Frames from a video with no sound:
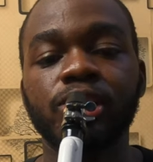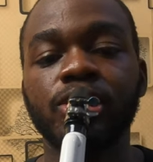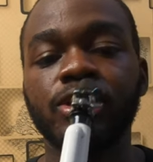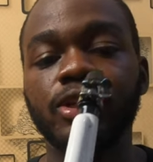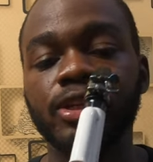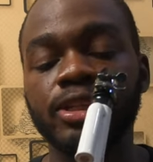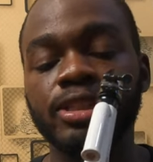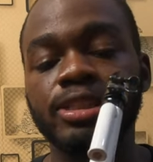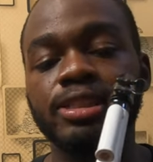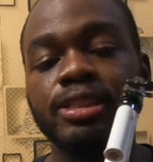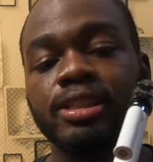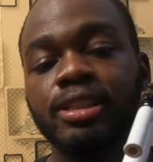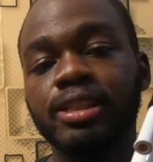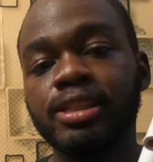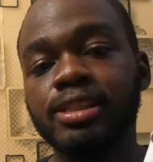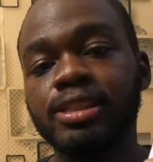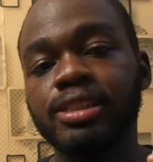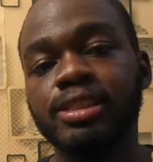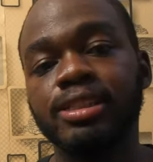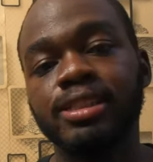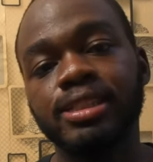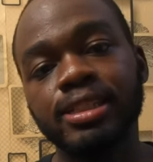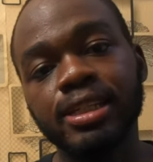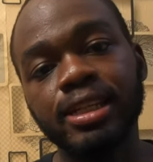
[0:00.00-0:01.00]
so you can see. This
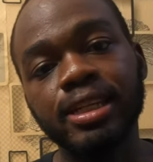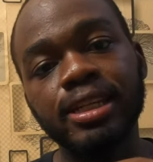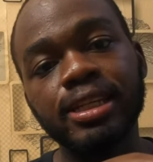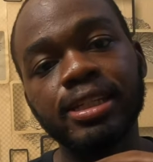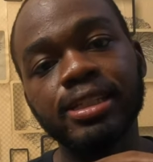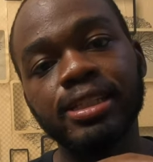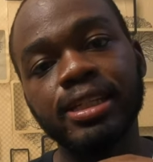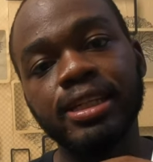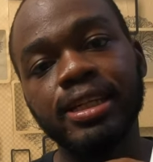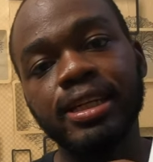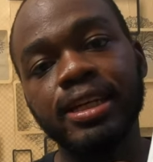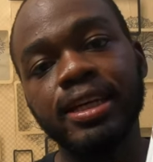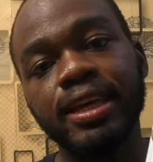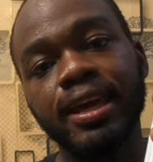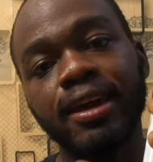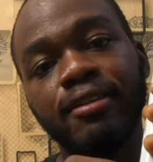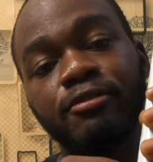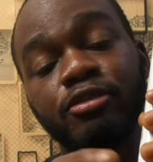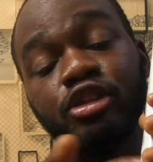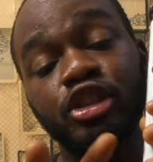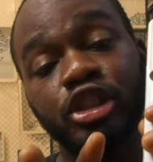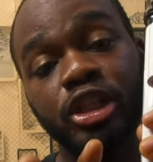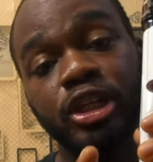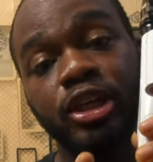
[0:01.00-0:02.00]
is C, D, E,
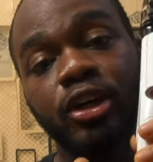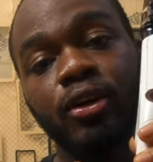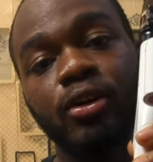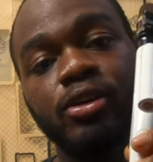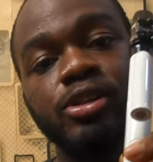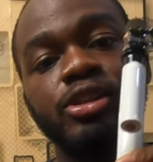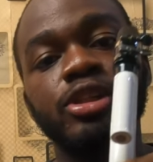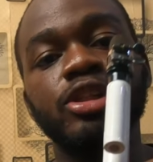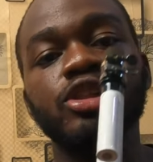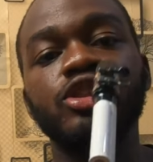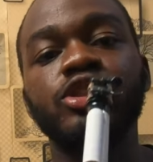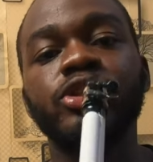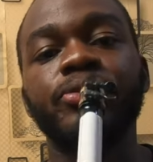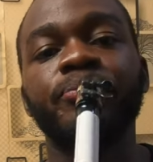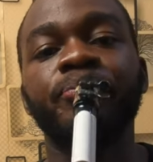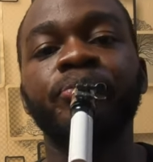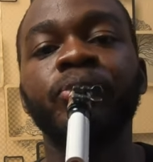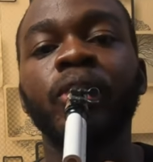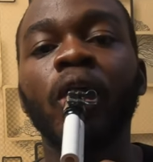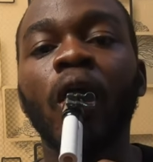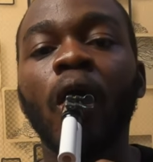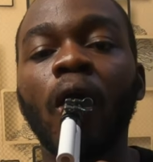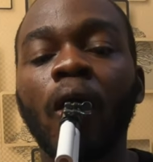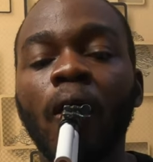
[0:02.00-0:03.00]
F, G, concert G.
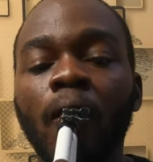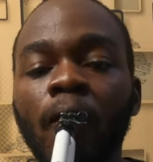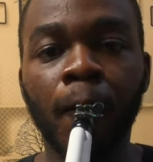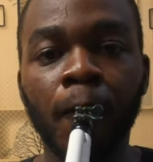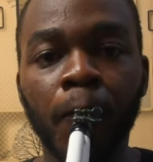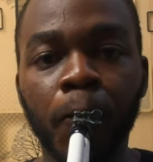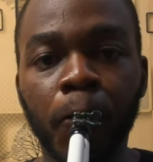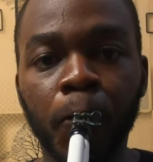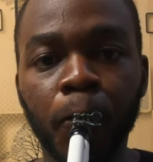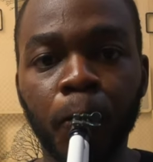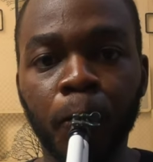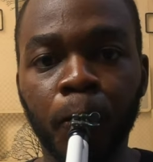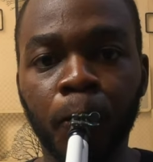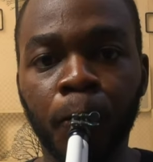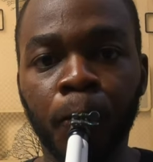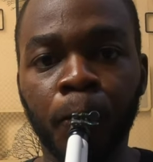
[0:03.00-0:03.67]
So